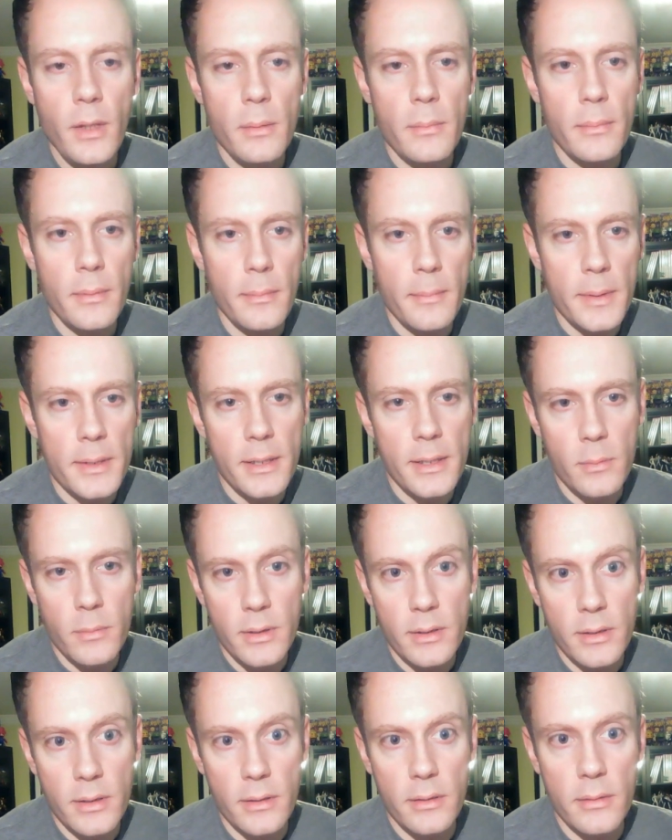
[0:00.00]
But then
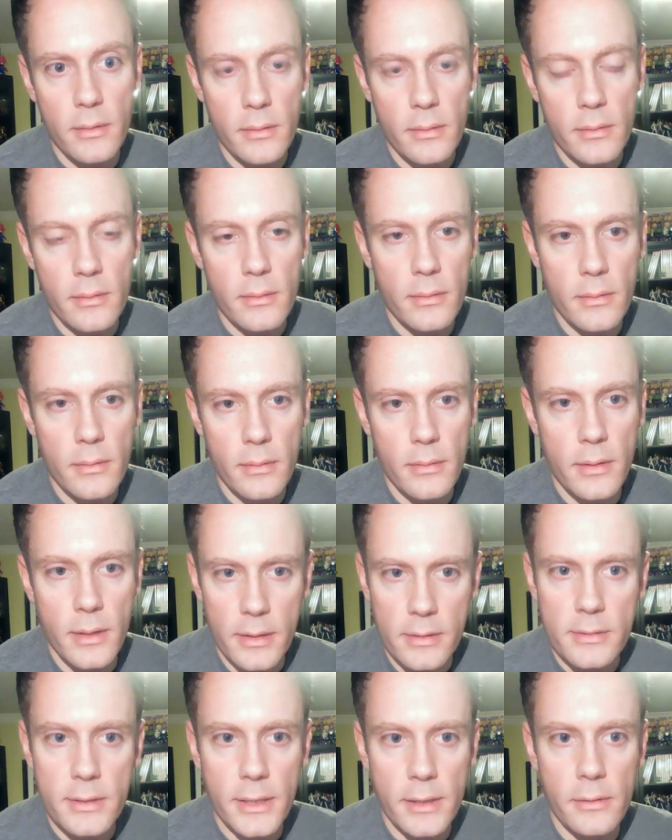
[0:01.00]
when the
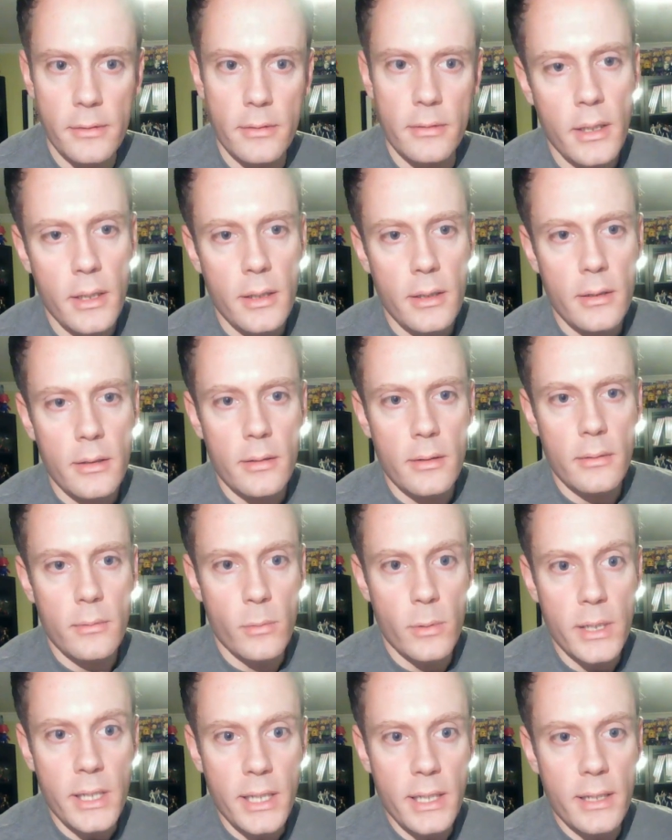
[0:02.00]
dust settles,
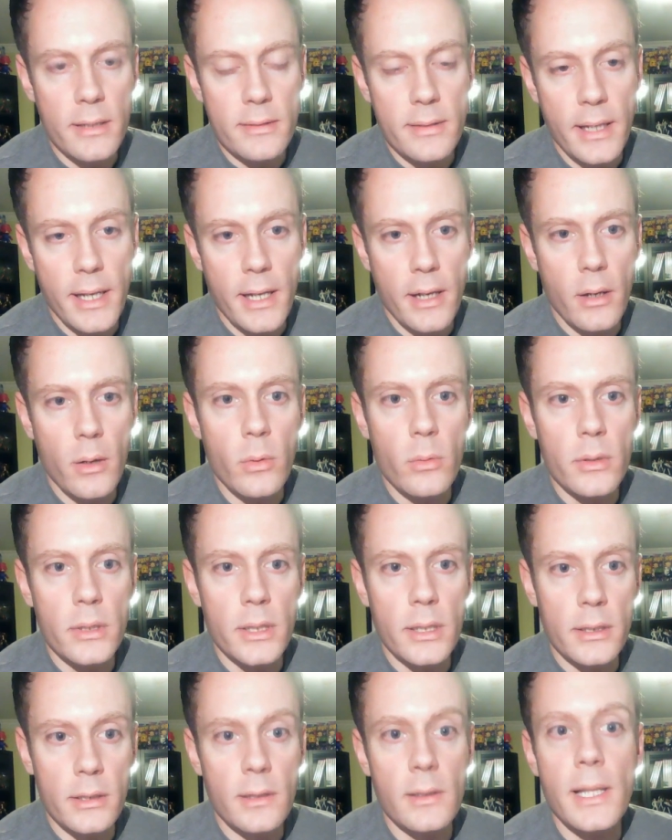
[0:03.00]
Reed is now
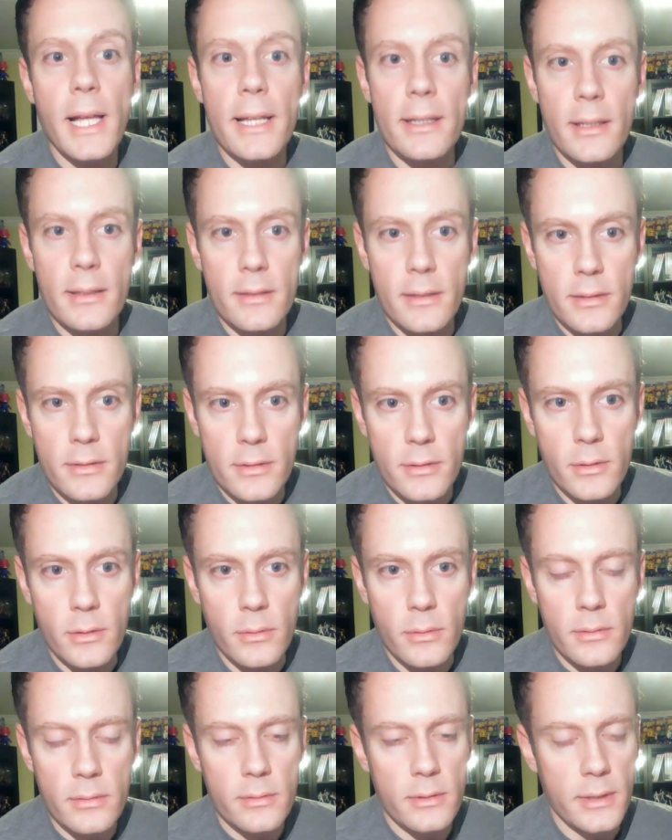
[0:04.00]
in Galactus'
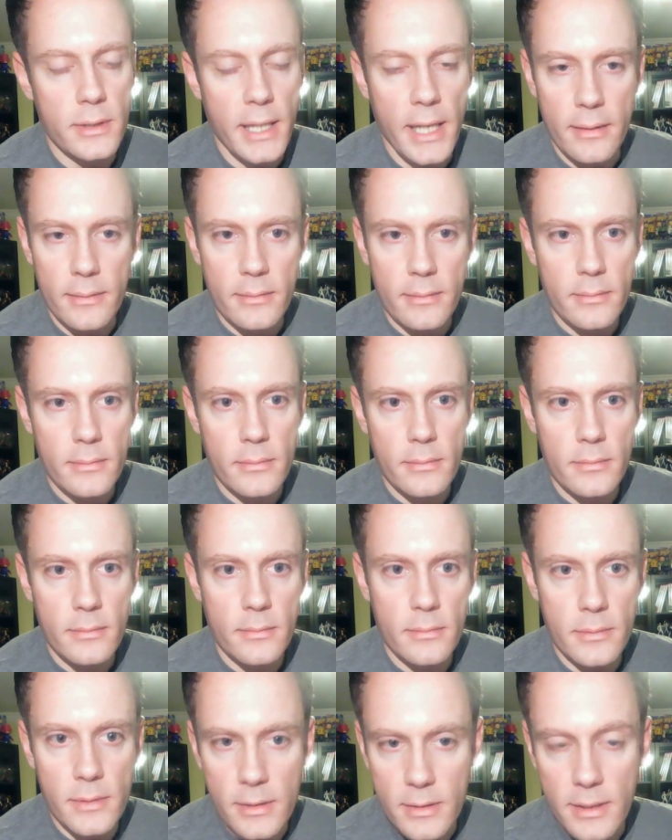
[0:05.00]
suit, and that
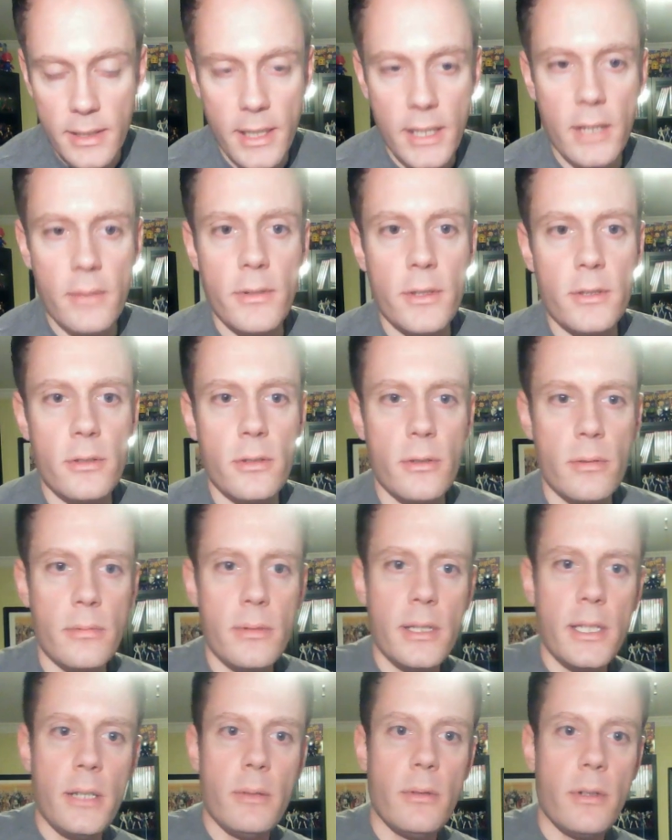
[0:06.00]
is the end of issue
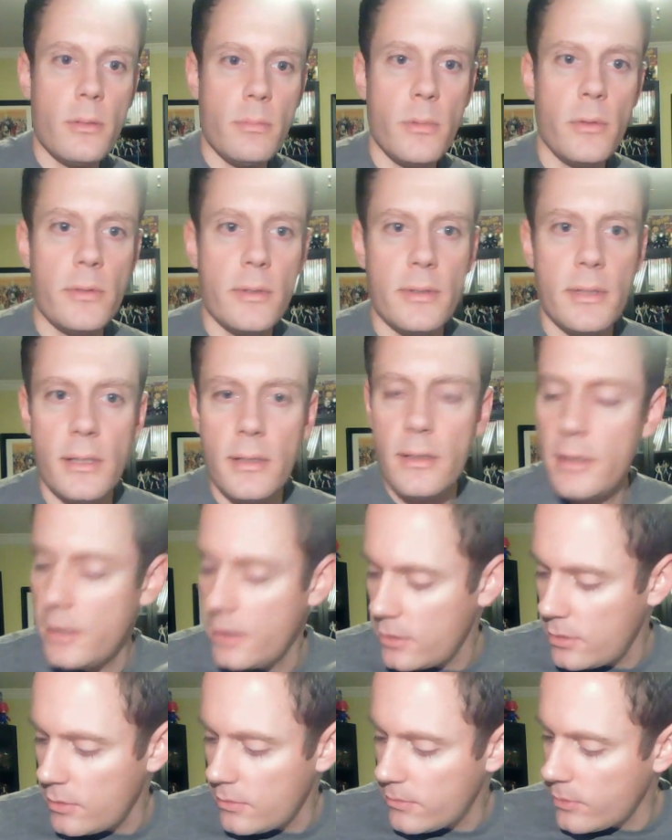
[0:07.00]
3, which moves us into
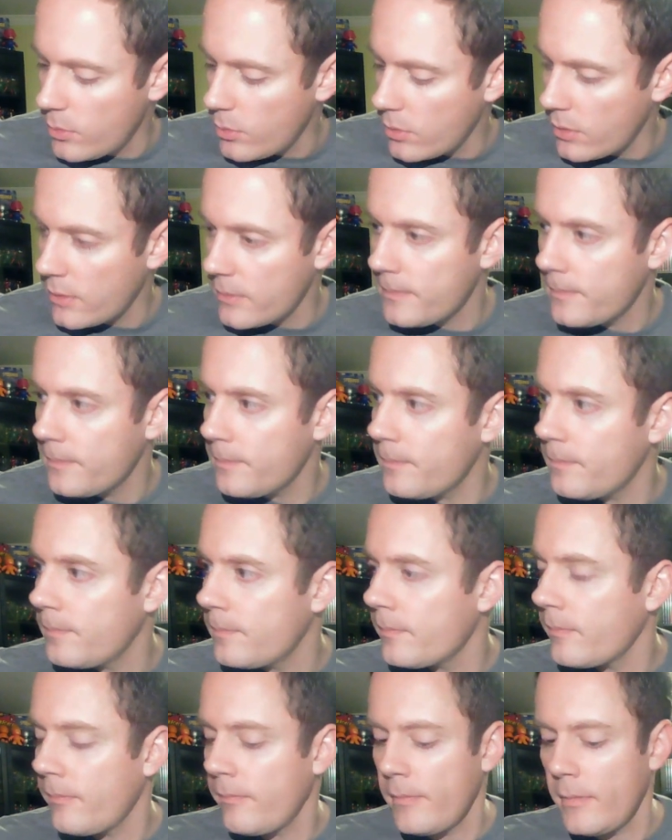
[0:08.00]
issue 4
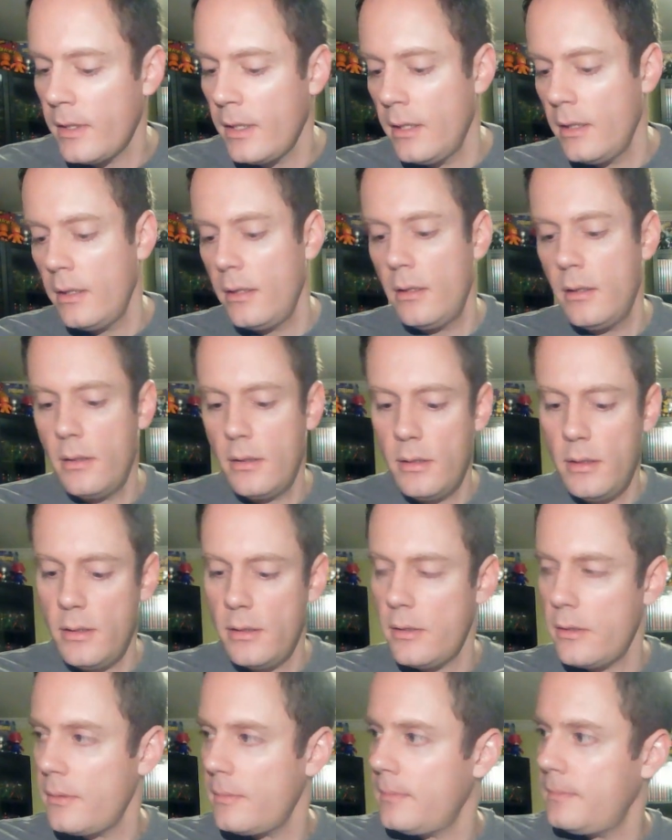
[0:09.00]

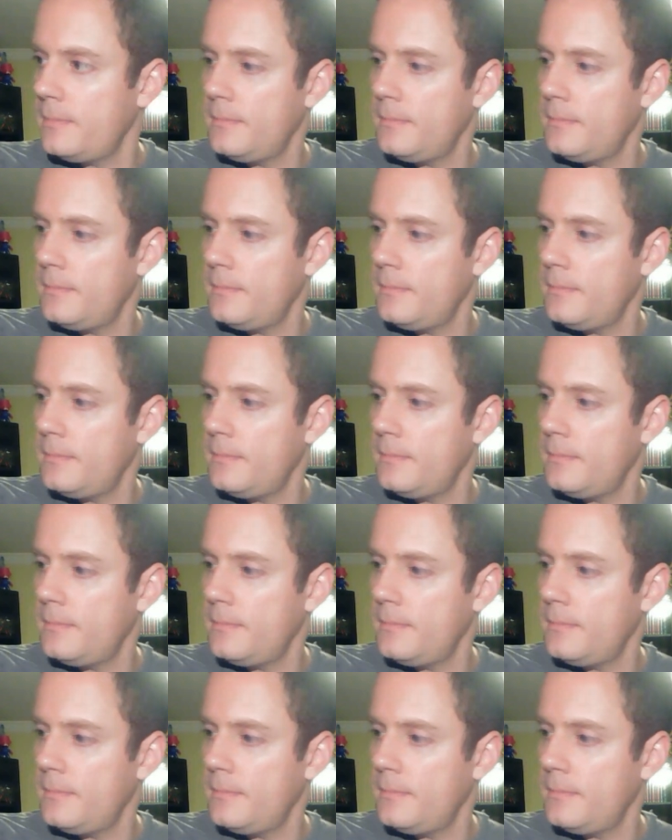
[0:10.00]
here.